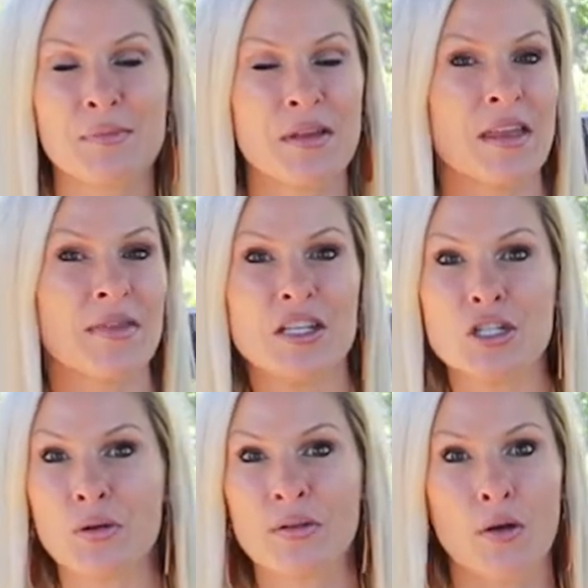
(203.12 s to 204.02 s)
something that they
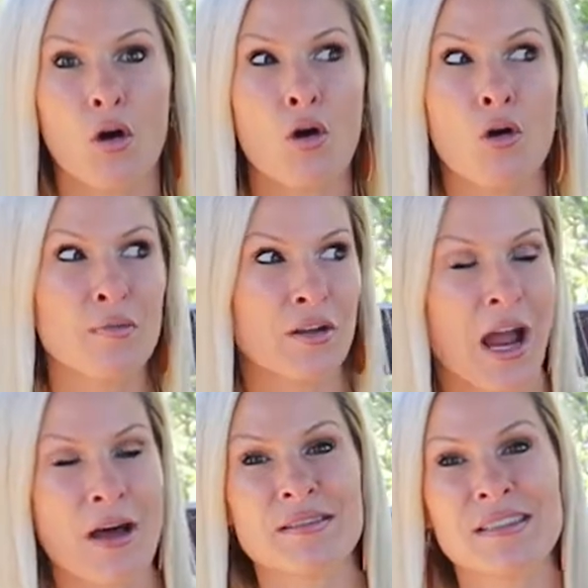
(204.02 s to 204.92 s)
do in their home, their
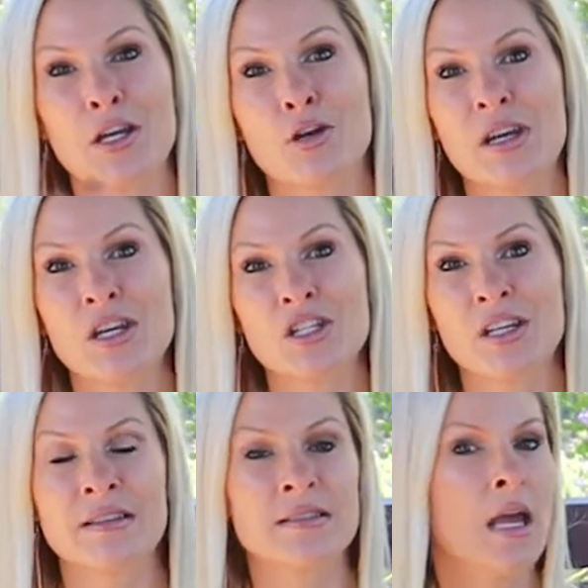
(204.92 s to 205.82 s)
house
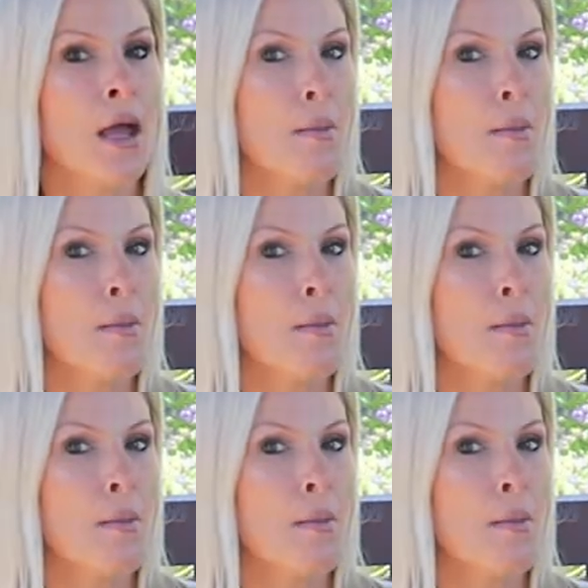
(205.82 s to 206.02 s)
decorations,